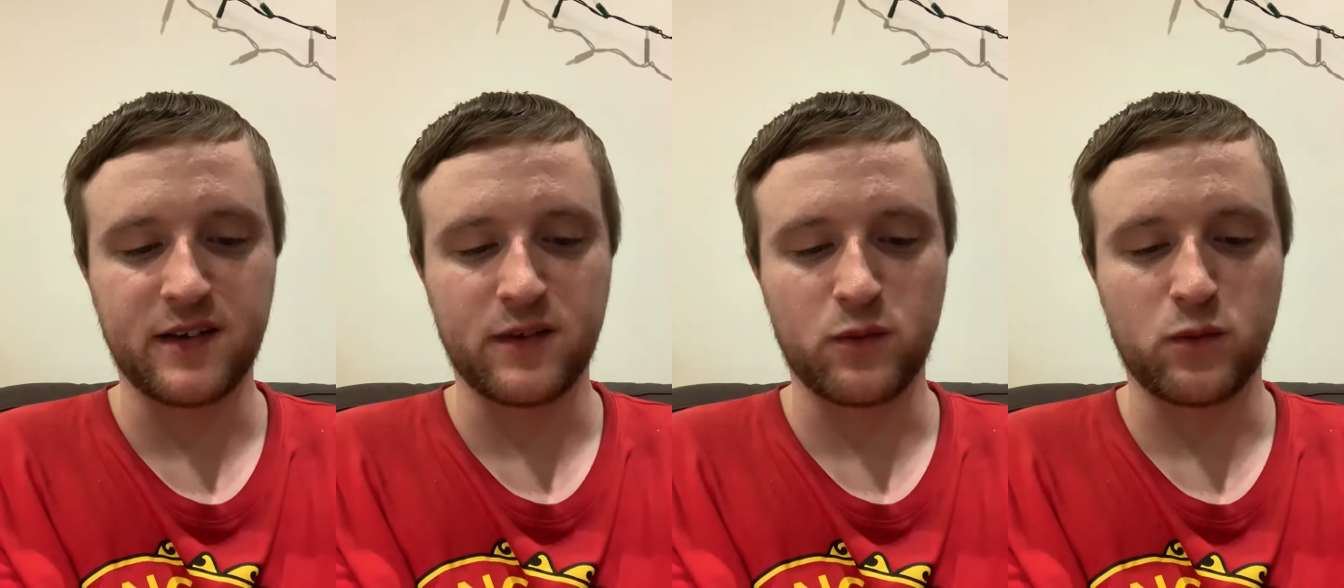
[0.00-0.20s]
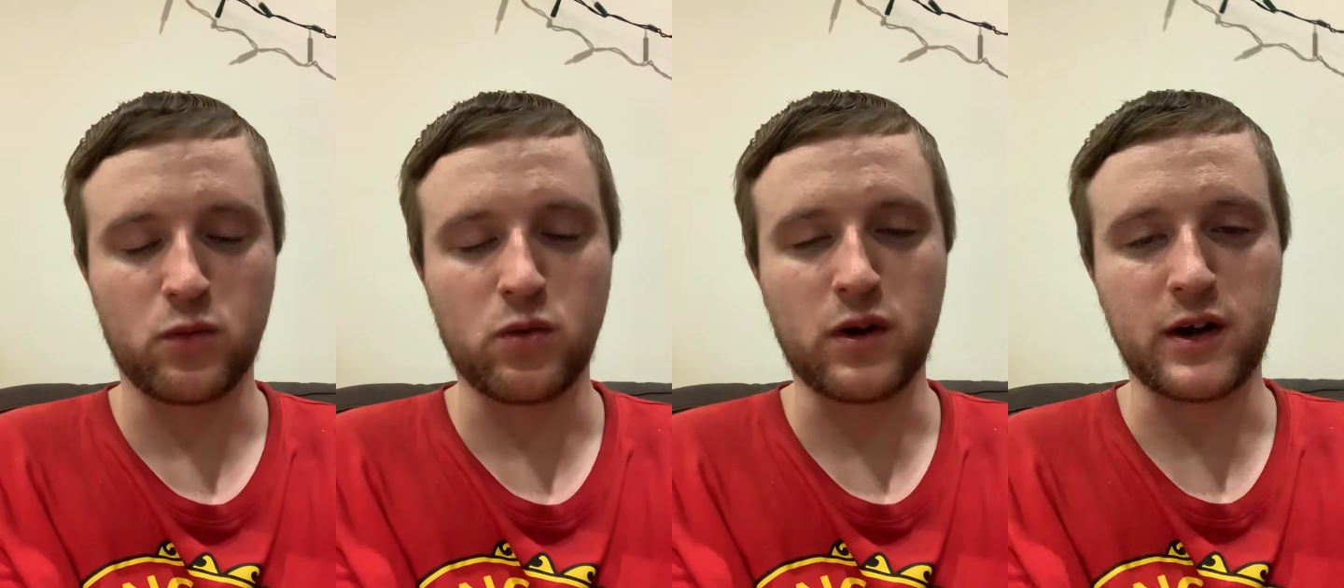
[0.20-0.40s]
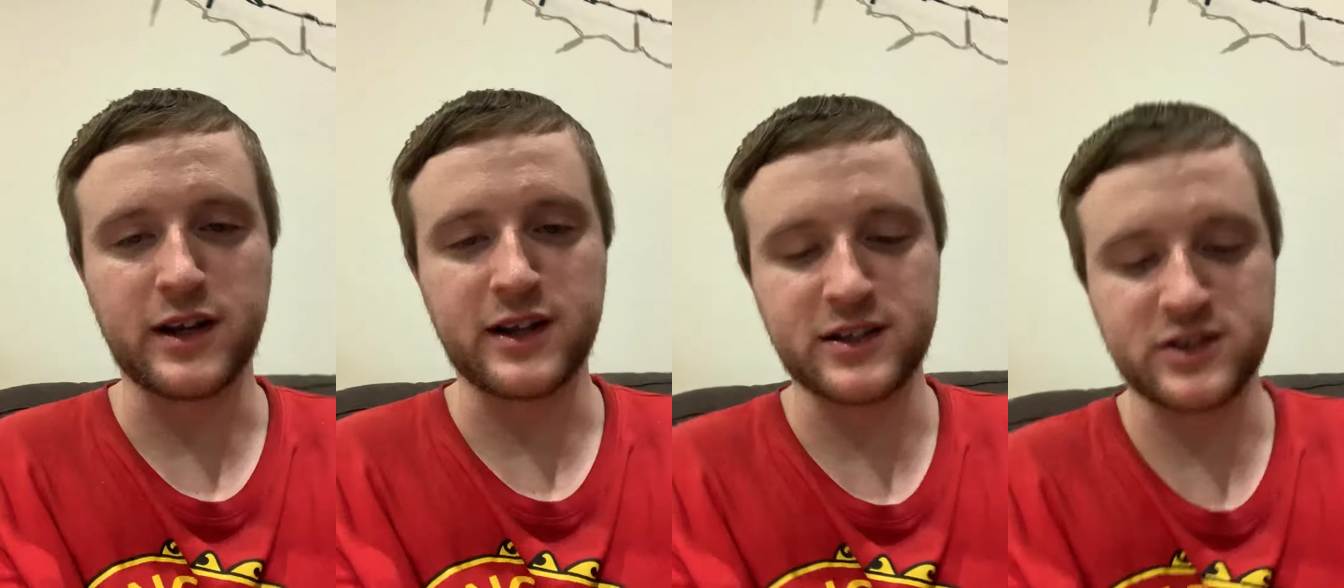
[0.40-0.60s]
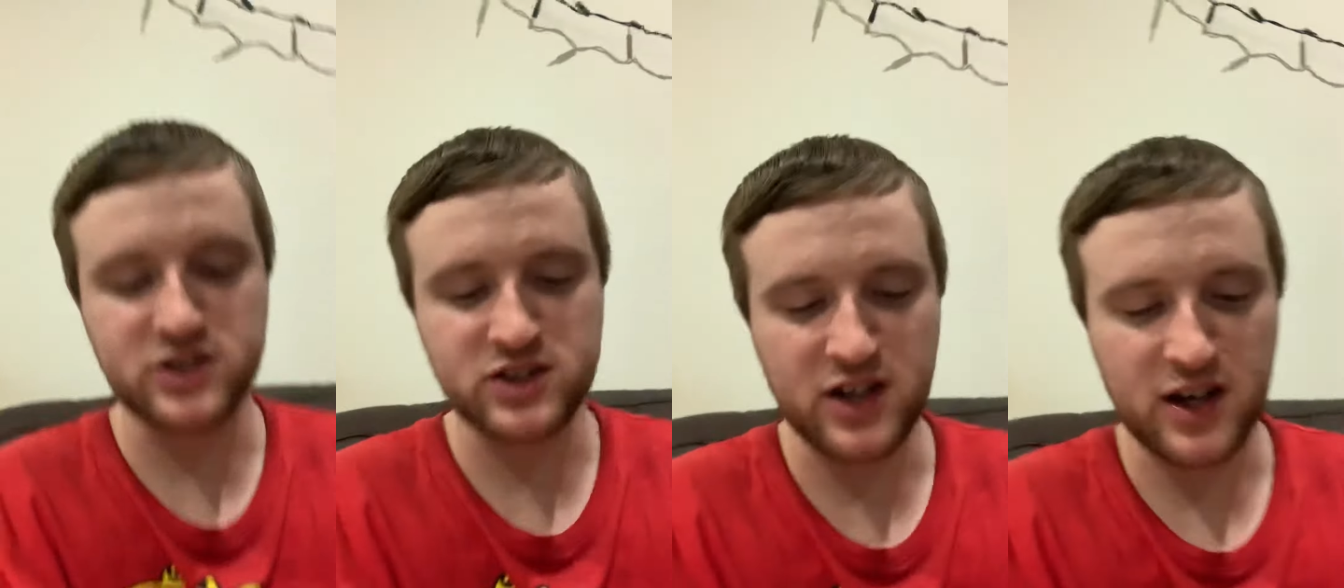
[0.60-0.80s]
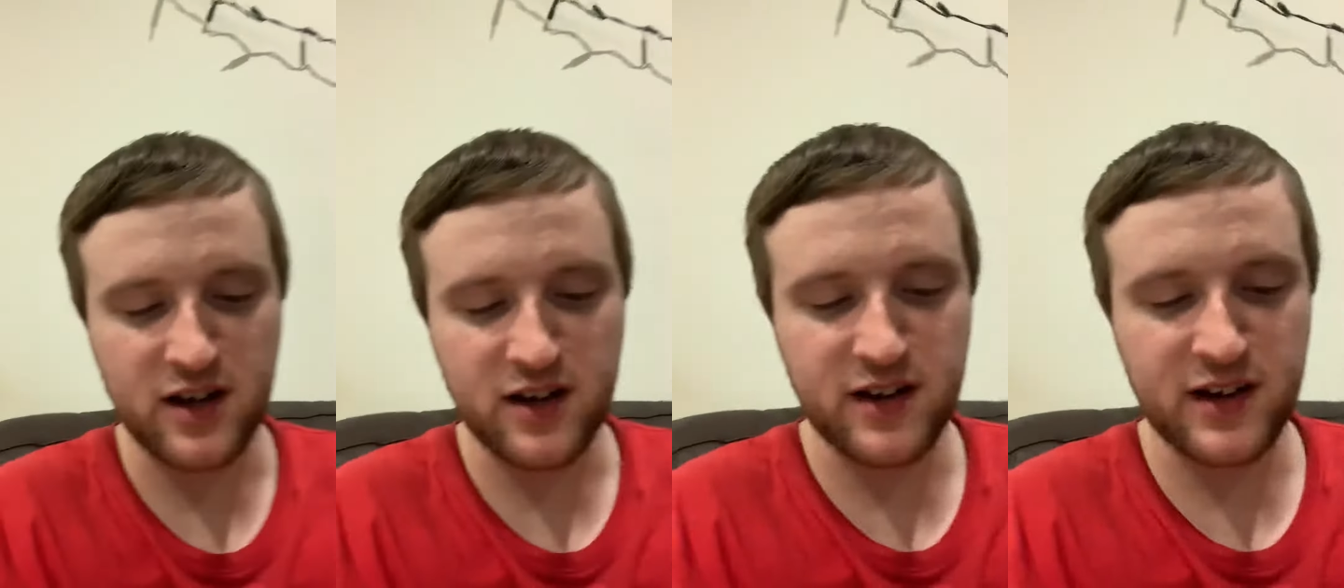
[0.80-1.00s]
Right,
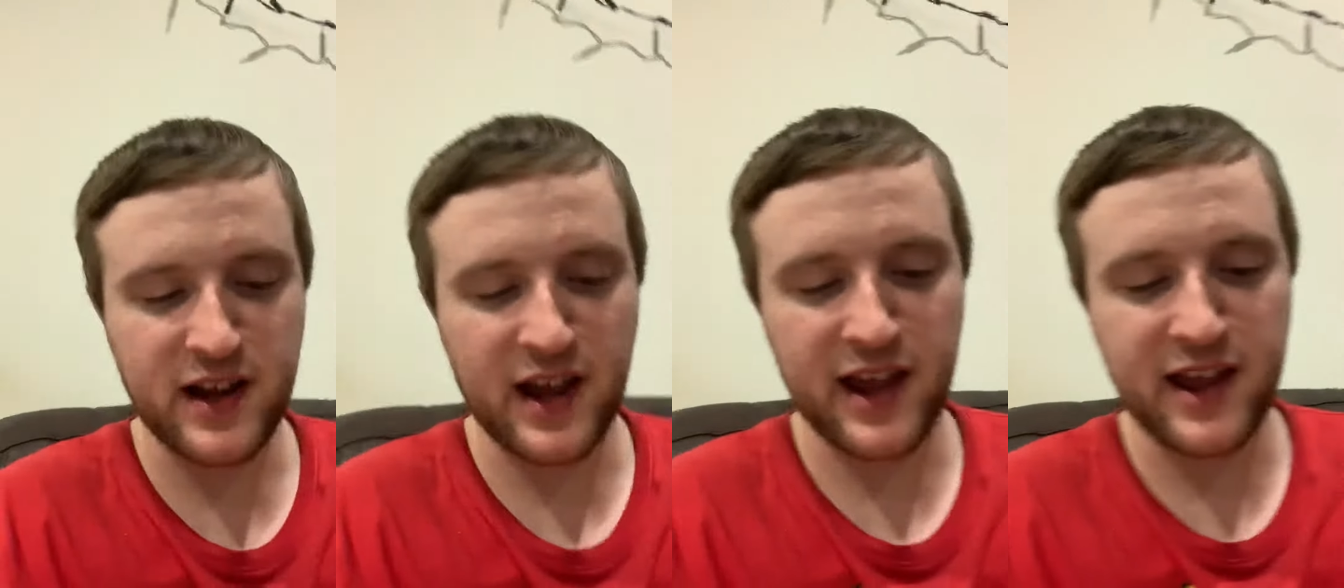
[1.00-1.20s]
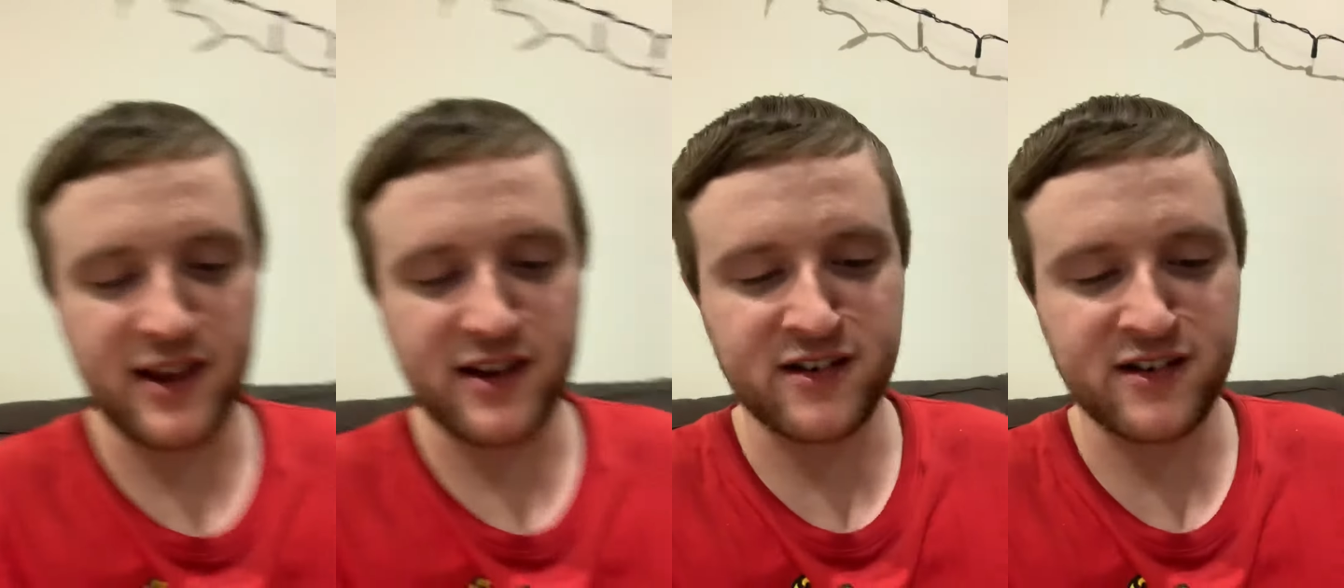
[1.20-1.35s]
okay, the